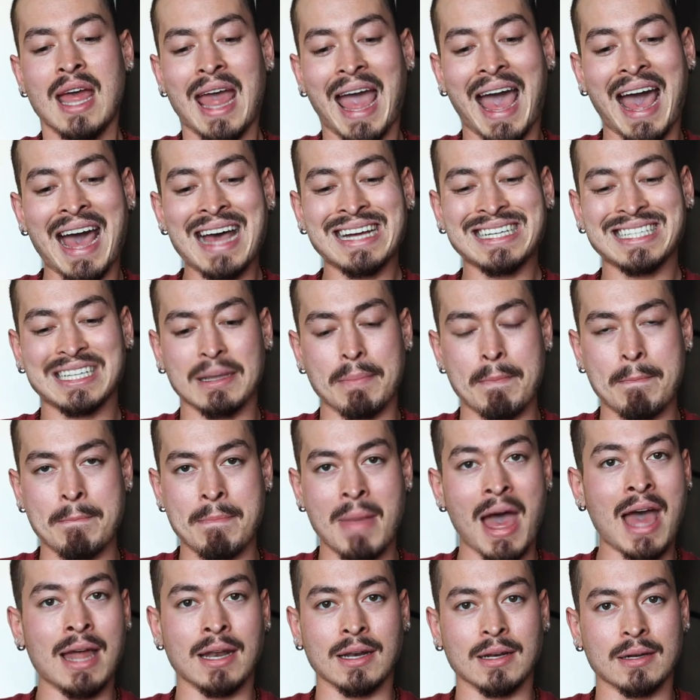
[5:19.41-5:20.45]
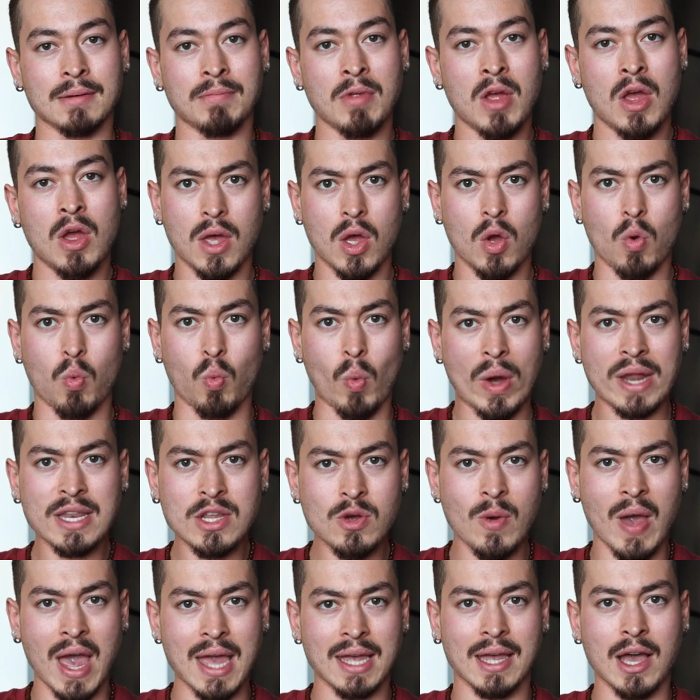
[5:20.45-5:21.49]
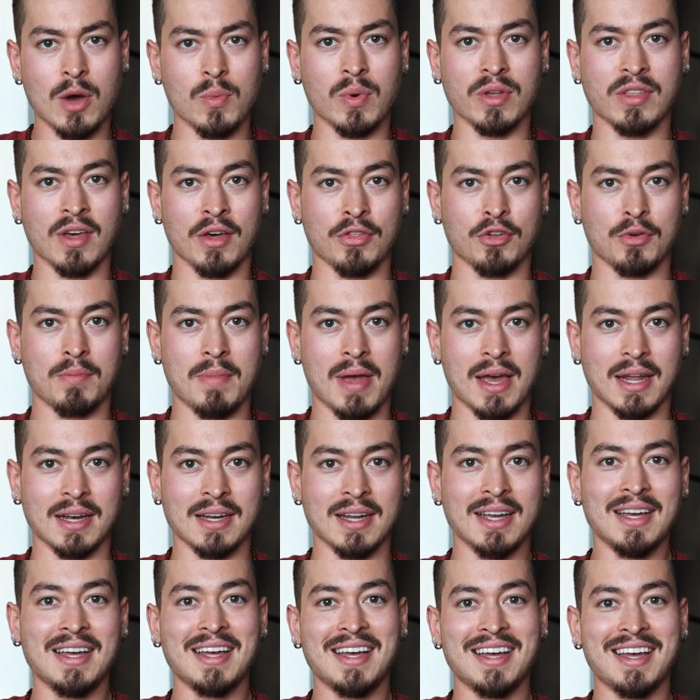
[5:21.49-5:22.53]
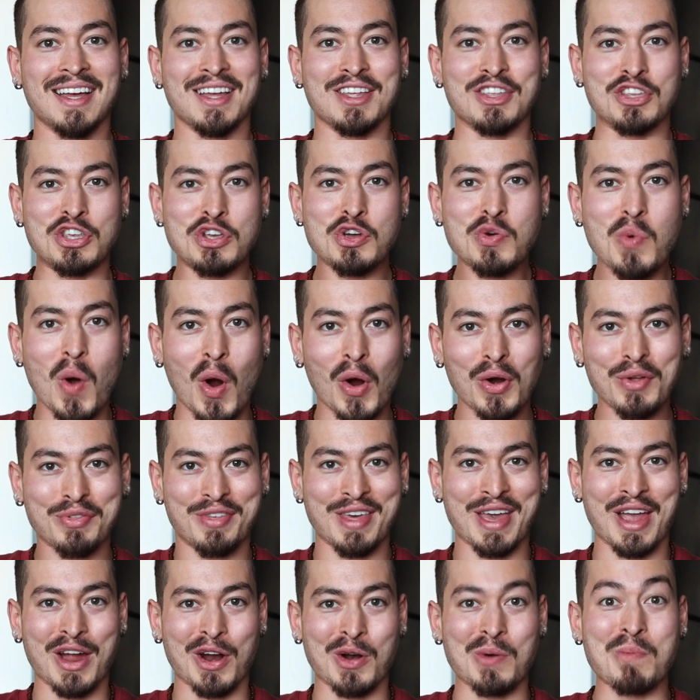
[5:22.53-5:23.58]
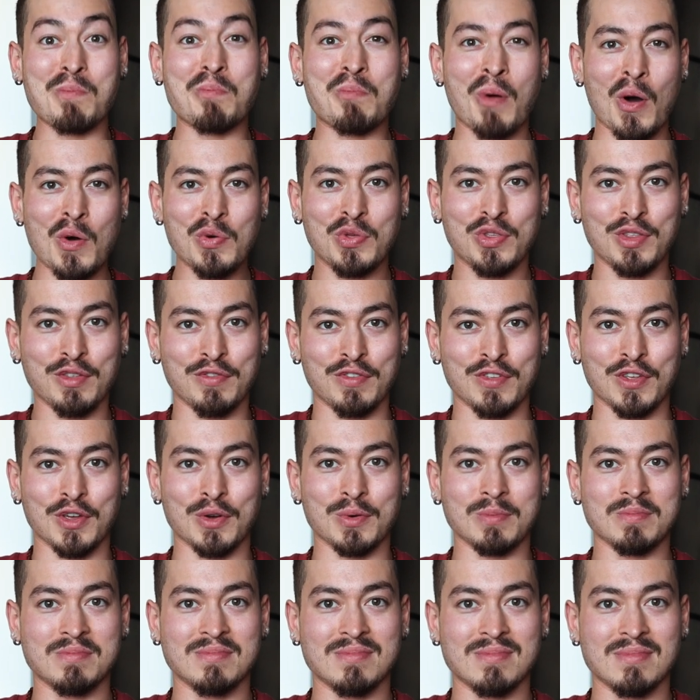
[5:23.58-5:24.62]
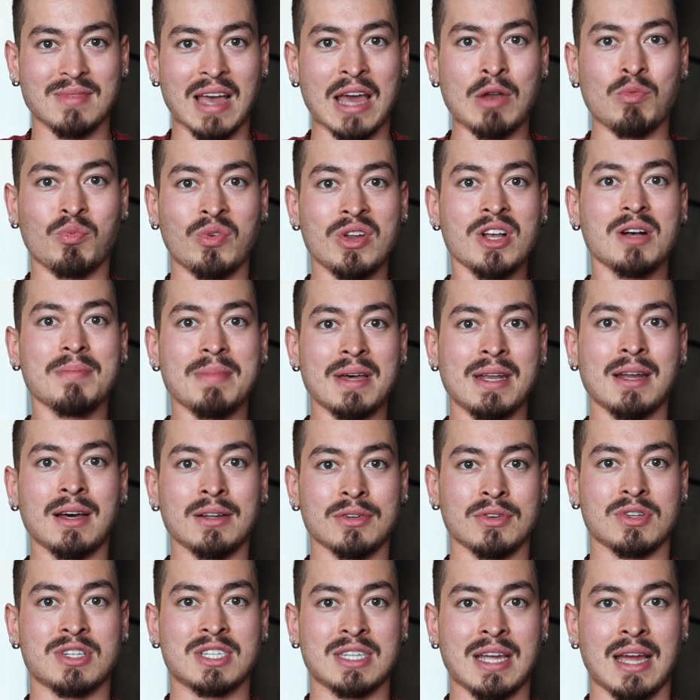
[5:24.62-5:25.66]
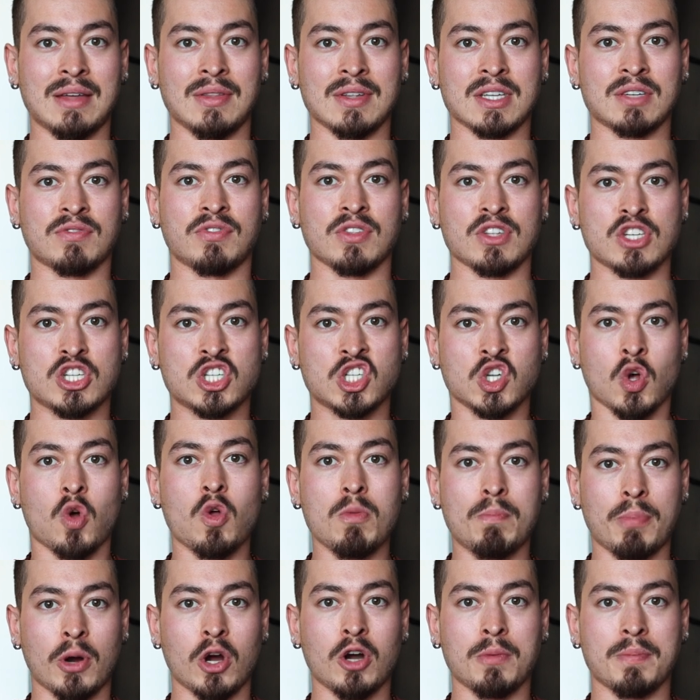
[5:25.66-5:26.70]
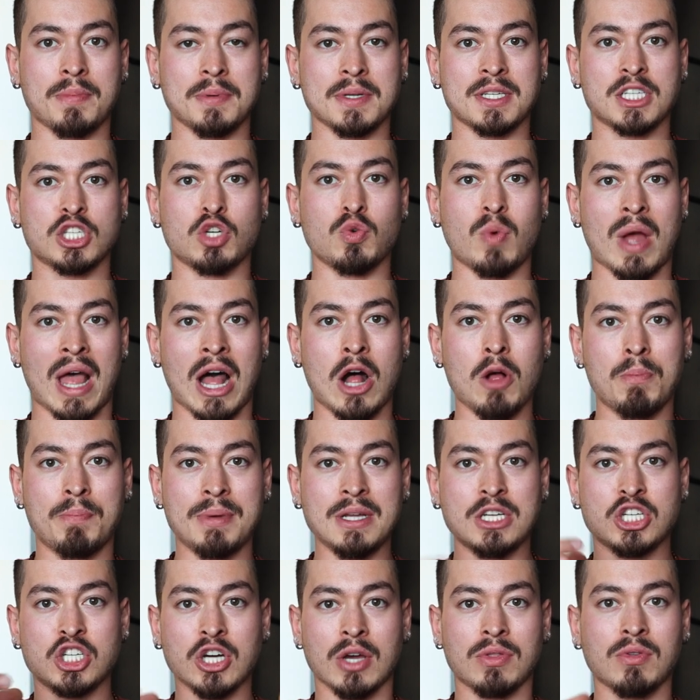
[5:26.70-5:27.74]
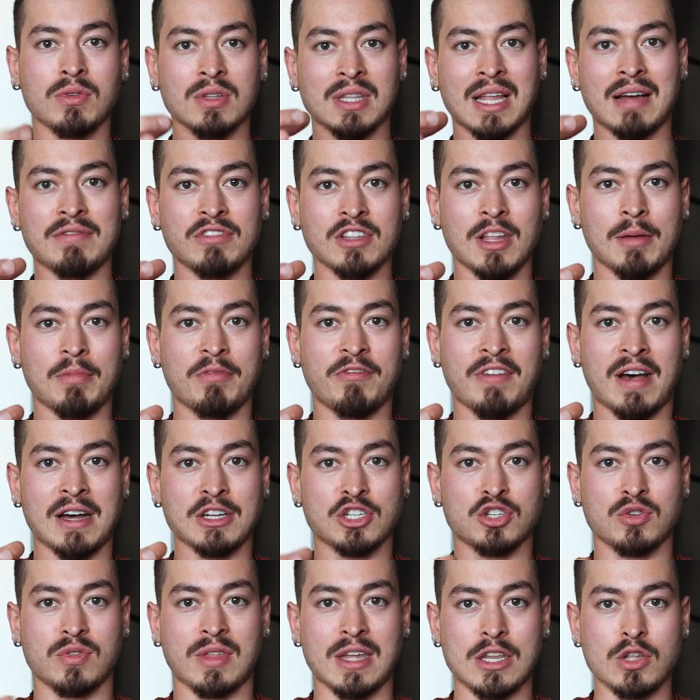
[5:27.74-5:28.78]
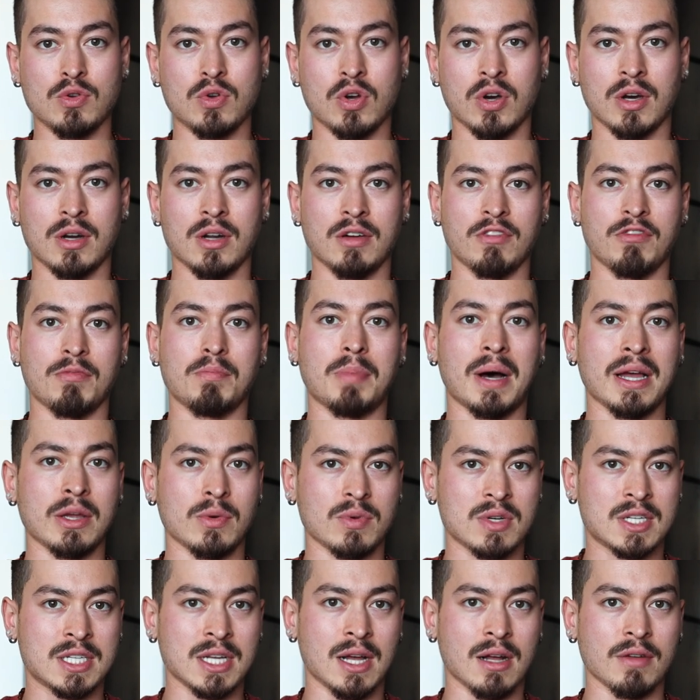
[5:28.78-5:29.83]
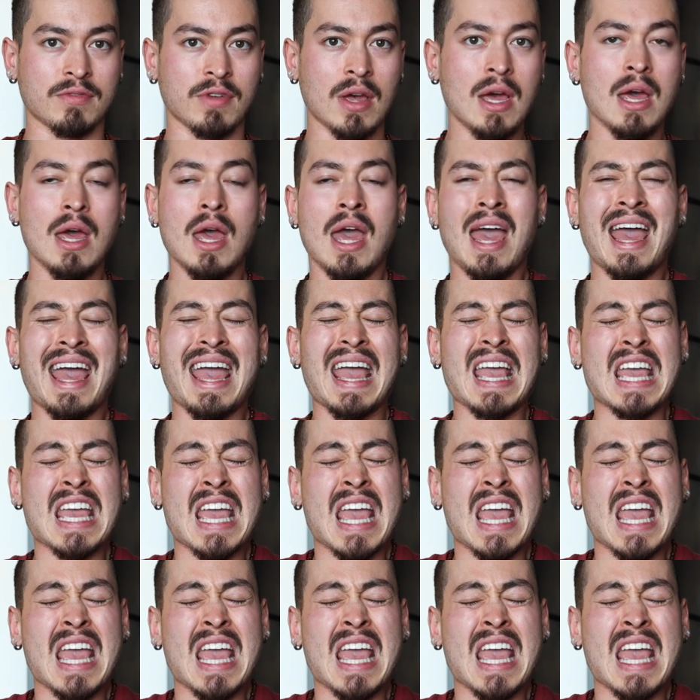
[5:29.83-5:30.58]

As men, when you hang out with other men, you are there, both of you, and real men understand this, for the sole purpose to help each other level up faster than you could have by yourself.